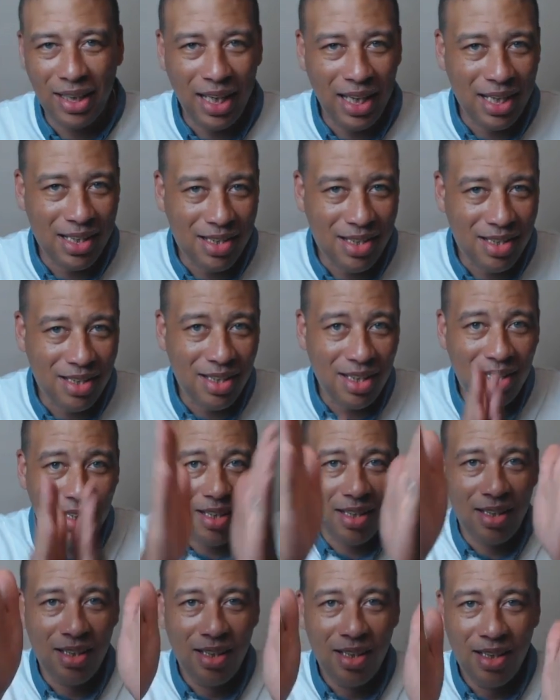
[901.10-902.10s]
can't
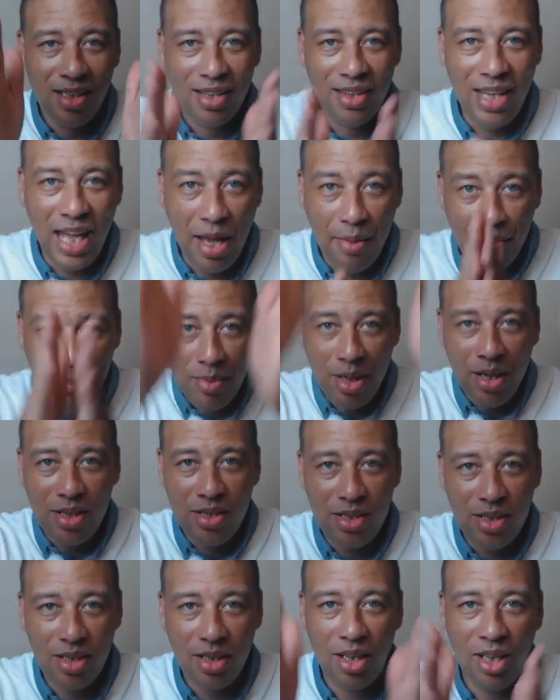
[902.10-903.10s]
see that
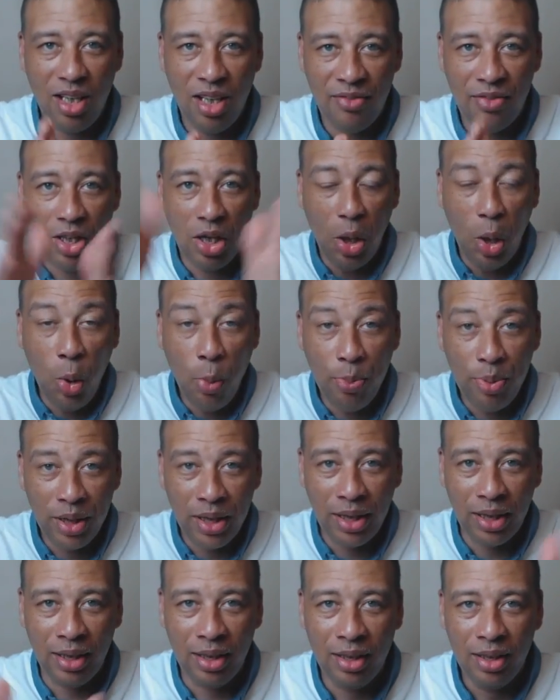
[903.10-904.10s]
much of an
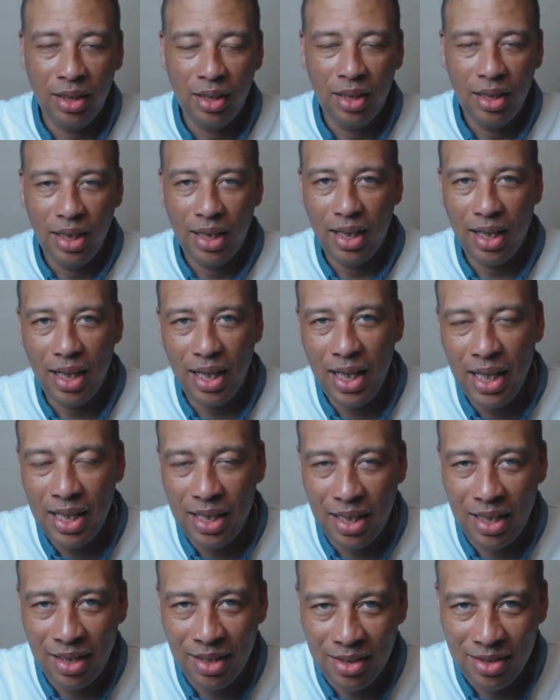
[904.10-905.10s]
opening
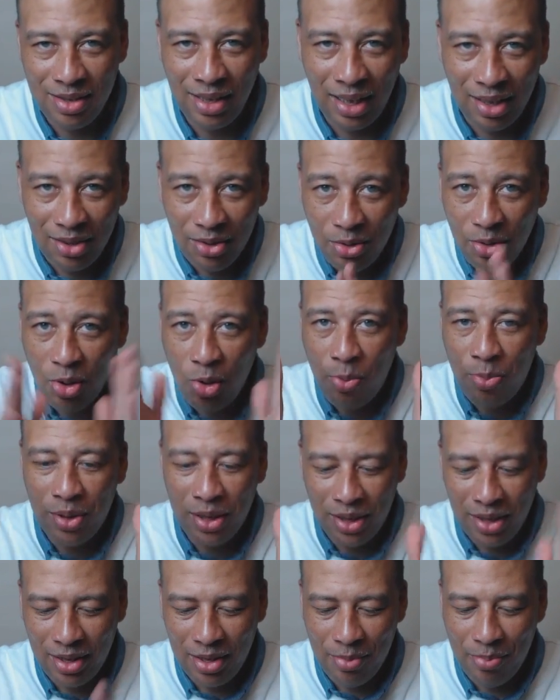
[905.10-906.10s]
in it. It's like a little
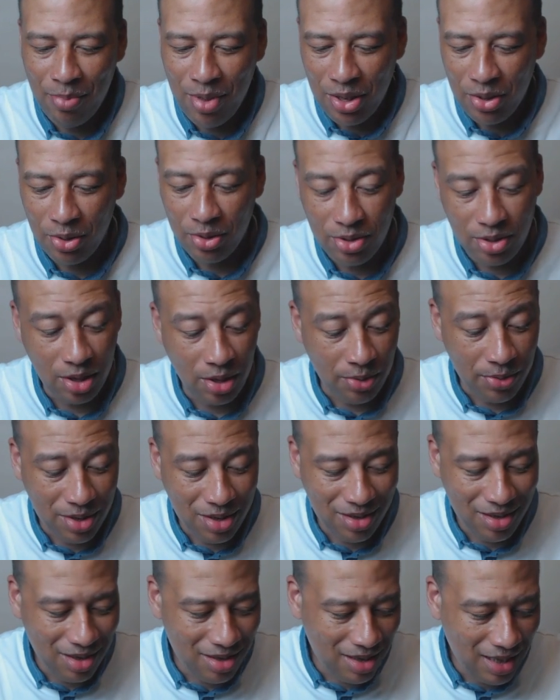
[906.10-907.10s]
opening in the middle, so
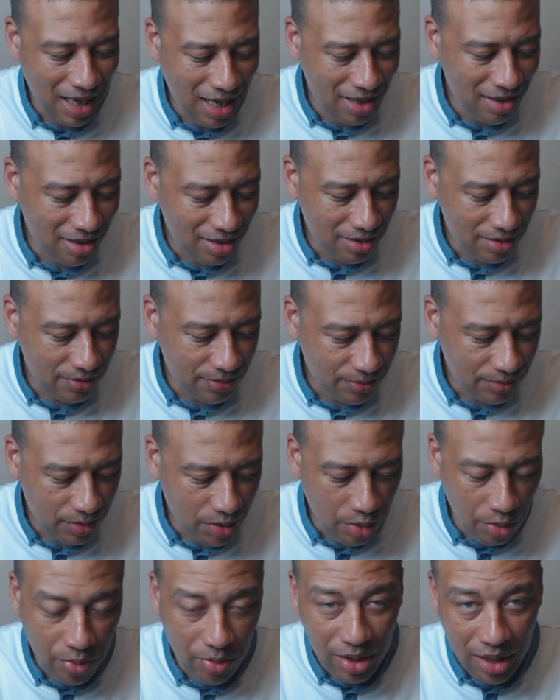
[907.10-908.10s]
it's kind of
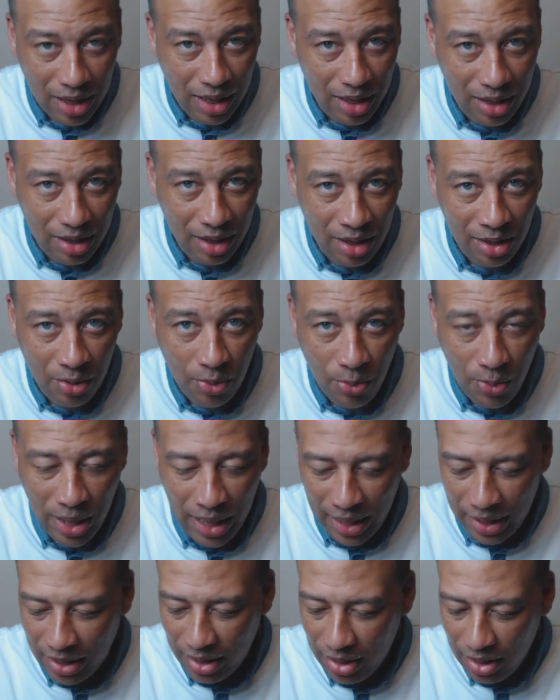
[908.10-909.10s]
unique in a
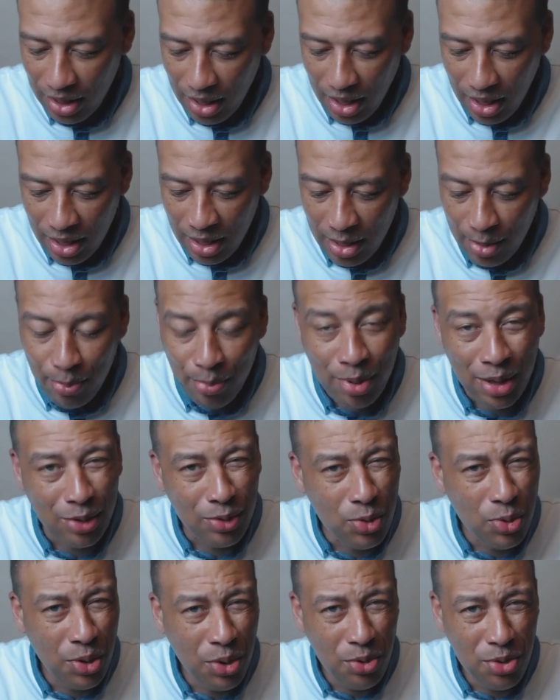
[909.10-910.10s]
way.
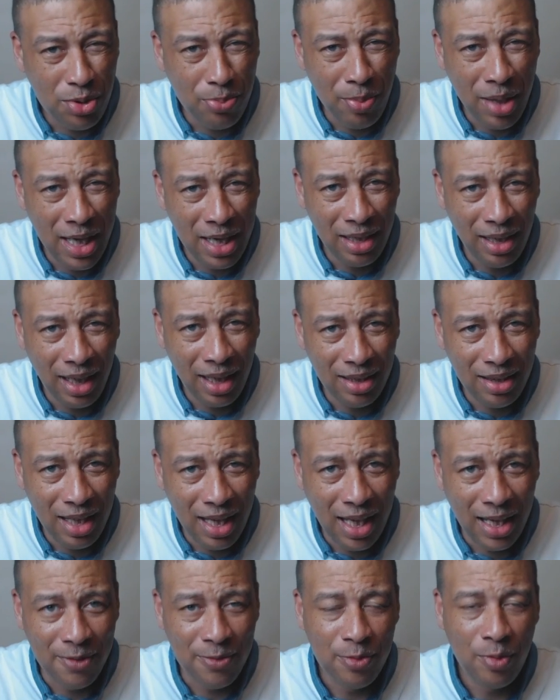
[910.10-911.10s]
But coils made like
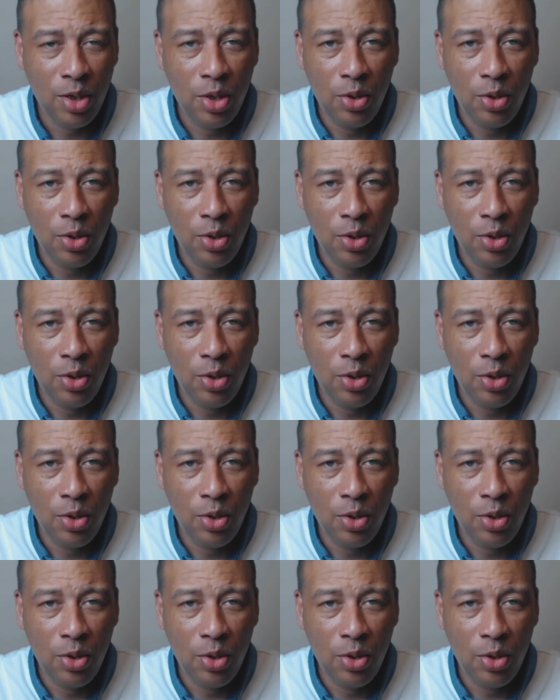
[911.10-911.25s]
that,